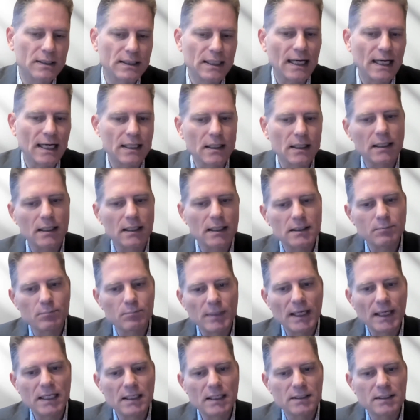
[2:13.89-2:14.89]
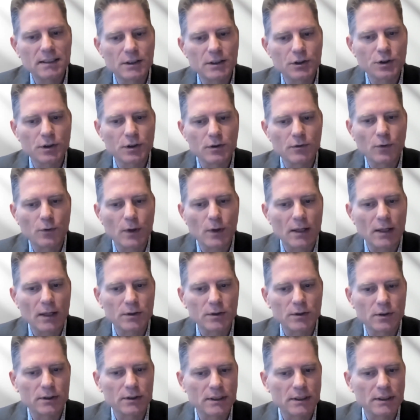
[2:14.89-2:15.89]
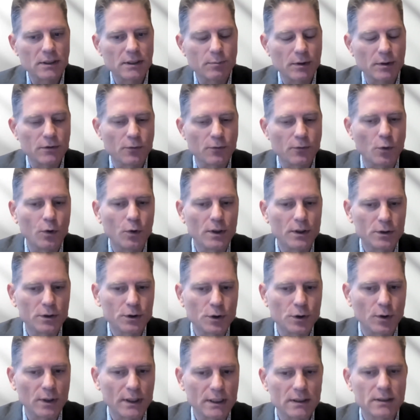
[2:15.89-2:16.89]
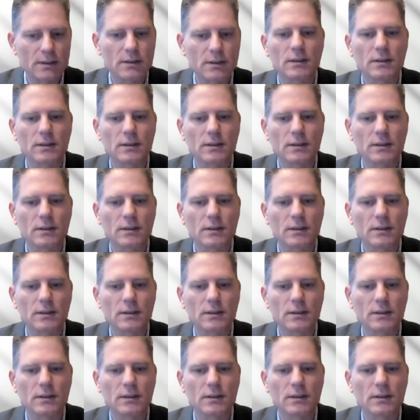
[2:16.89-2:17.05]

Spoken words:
The other main decision for households is the portfolio choice.